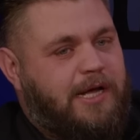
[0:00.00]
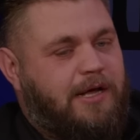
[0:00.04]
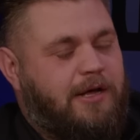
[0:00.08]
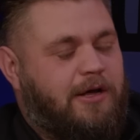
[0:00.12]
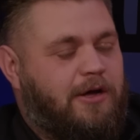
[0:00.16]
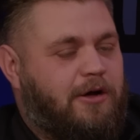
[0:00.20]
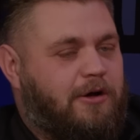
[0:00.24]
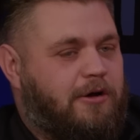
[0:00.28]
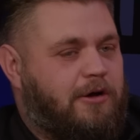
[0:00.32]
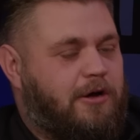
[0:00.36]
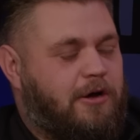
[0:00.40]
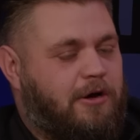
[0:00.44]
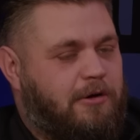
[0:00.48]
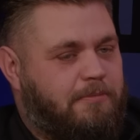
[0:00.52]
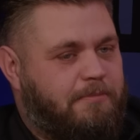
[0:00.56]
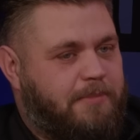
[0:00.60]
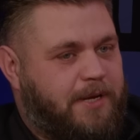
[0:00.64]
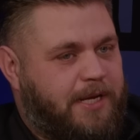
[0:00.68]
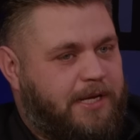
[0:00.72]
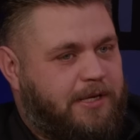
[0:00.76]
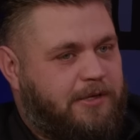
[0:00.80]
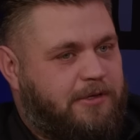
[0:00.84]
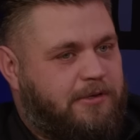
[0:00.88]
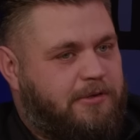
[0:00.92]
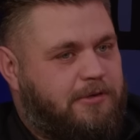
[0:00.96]
yeah, or, or,
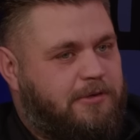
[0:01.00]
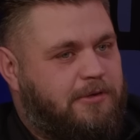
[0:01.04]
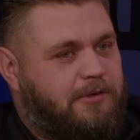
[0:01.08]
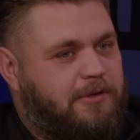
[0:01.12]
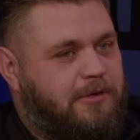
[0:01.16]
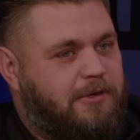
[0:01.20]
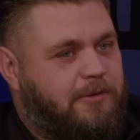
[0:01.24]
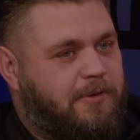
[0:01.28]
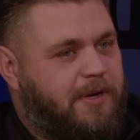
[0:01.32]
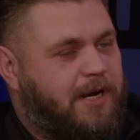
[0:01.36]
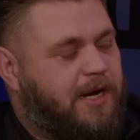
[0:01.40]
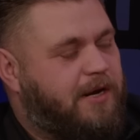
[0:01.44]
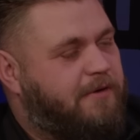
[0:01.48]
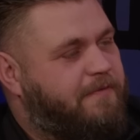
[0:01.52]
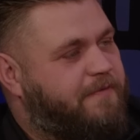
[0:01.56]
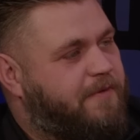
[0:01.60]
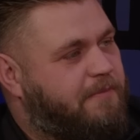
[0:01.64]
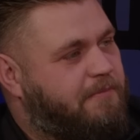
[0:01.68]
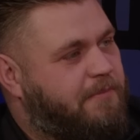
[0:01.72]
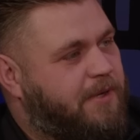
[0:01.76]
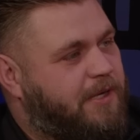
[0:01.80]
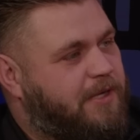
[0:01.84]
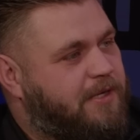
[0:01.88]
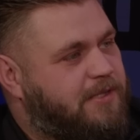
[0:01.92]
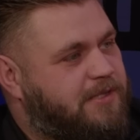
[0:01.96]
me doing
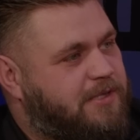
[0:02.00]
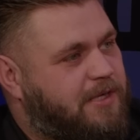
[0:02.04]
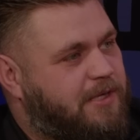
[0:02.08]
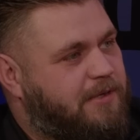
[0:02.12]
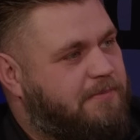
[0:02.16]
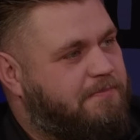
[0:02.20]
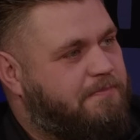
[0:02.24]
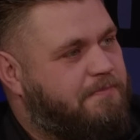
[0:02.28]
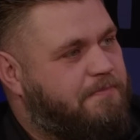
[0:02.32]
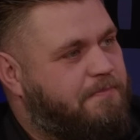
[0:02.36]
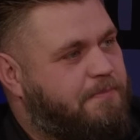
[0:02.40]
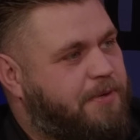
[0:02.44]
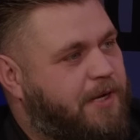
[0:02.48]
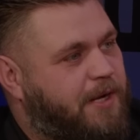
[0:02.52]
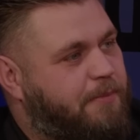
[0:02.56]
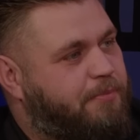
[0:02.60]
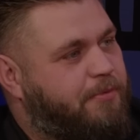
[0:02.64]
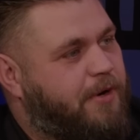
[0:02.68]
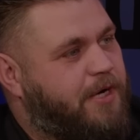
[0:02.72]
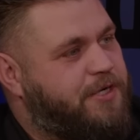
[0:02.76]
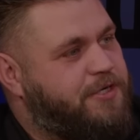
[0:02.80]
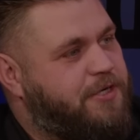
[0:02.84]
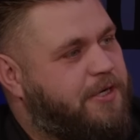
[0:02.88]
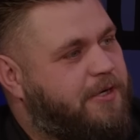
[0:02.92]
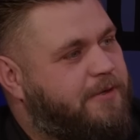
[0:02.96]
anything because I peer
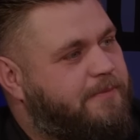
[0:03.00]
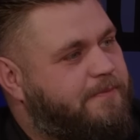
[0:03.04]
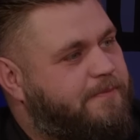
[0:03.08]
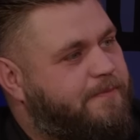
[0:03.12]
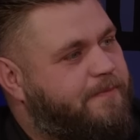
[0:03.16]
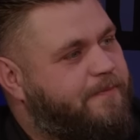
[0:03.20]
pressure. That's